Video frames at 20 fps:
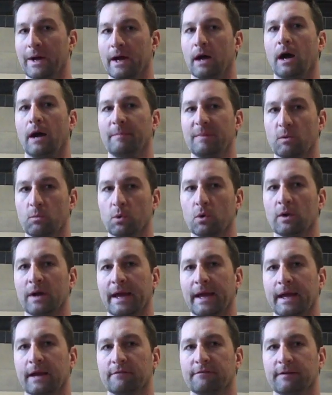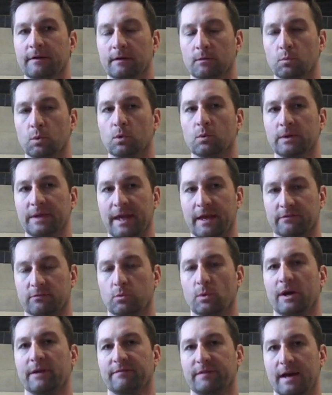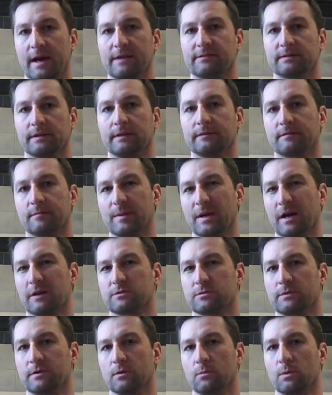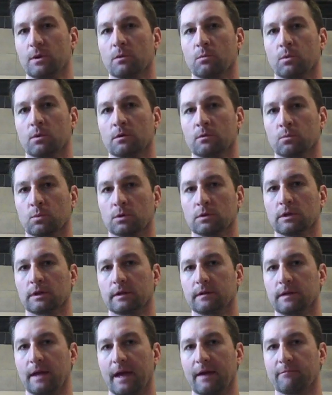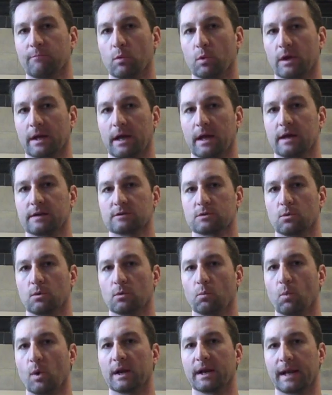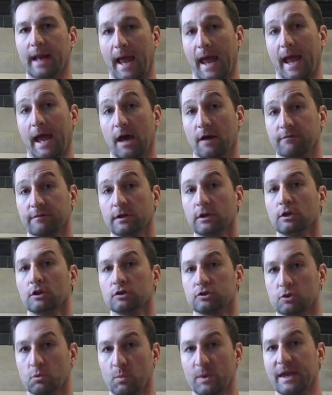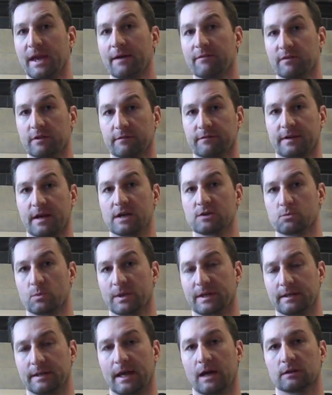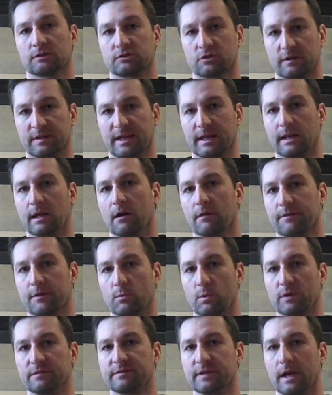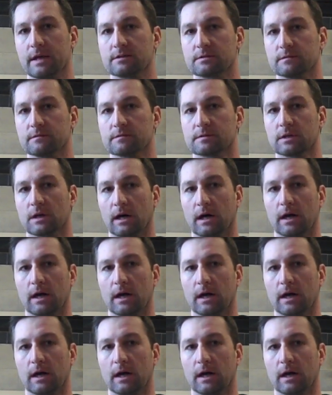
Well, I mean, we'll have, we'll, yes, we'll have guys, and to be honest with you, we're, we're looking to have more guys going one and a half. So we have enough guys we can now start to get healthy rotations.